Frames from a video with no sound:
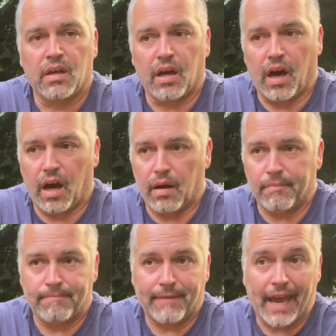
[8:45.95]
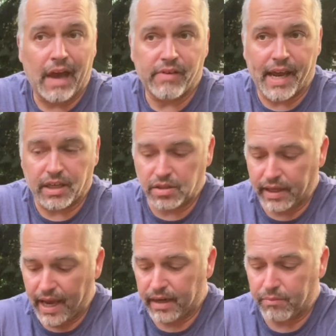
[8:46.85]
I haven't actually
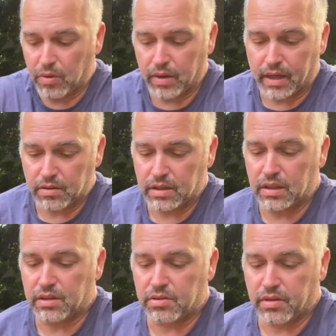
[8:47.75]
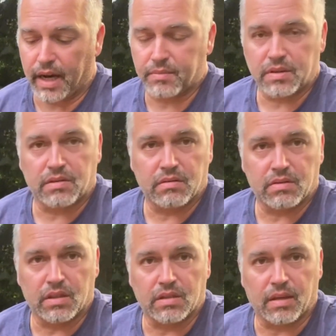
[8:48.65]
had a pullout in these traps
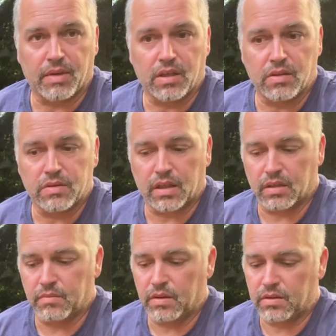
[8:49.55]
since I've been using them.